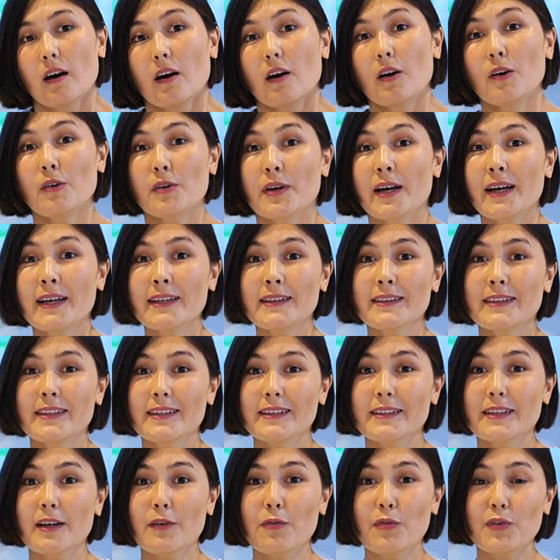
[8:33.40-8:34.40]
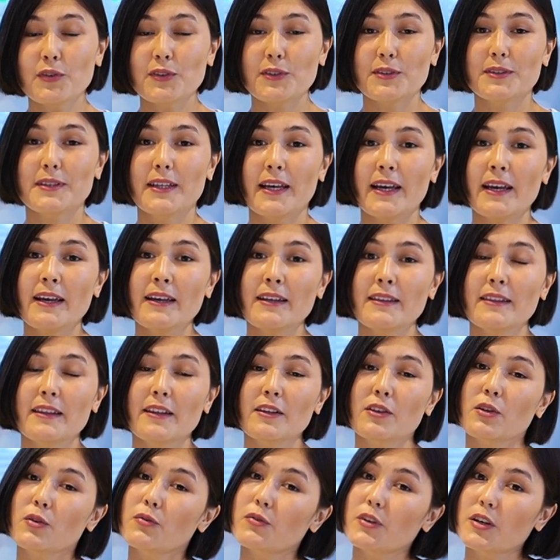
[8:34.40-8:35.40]
Alright, enough for today.
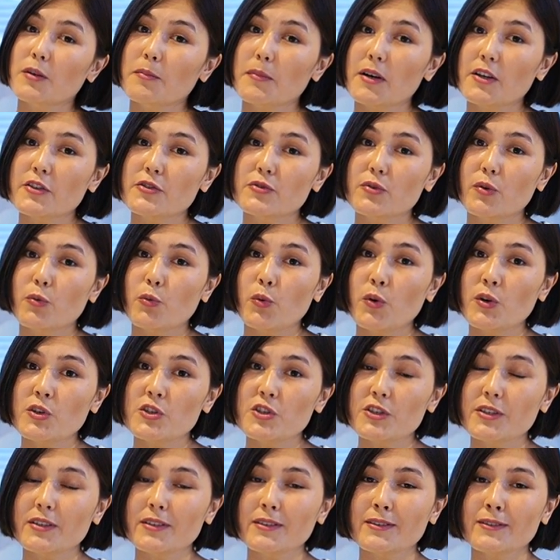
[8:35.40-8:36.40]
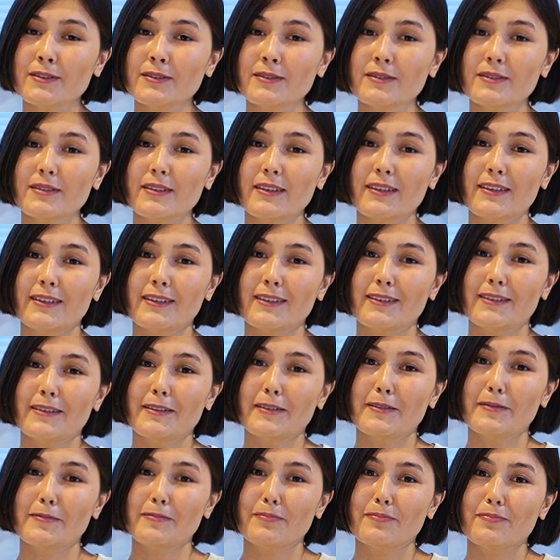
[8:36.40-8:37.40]
Thank you very much for
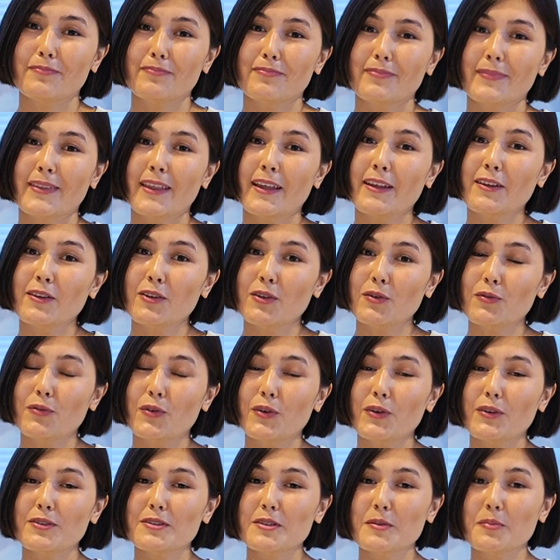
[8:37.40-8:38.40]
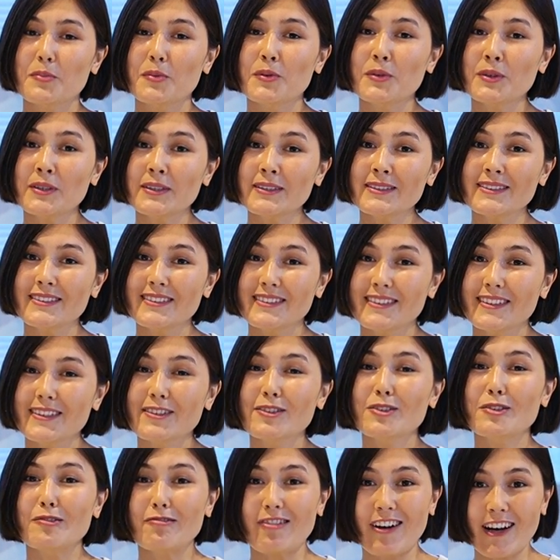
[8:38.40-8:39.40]
watching. Thank you for your support.
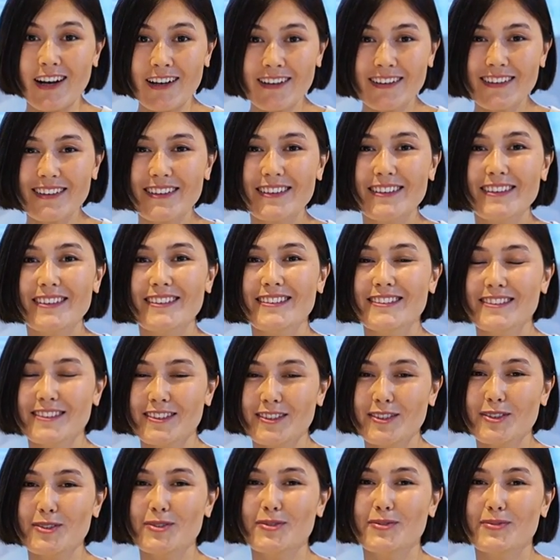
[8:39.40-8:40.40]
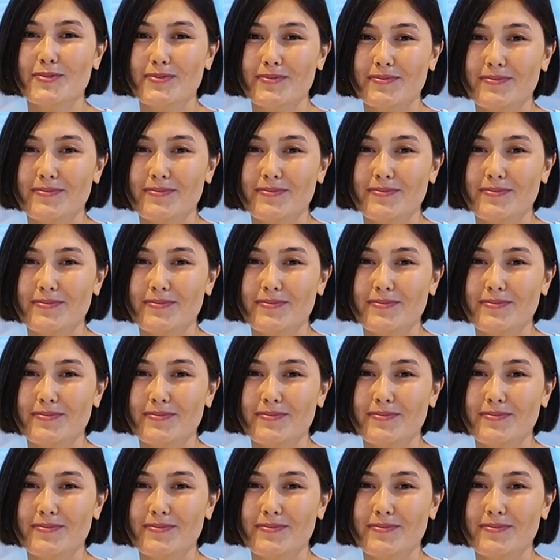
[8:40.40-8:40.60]
Good luck. See you.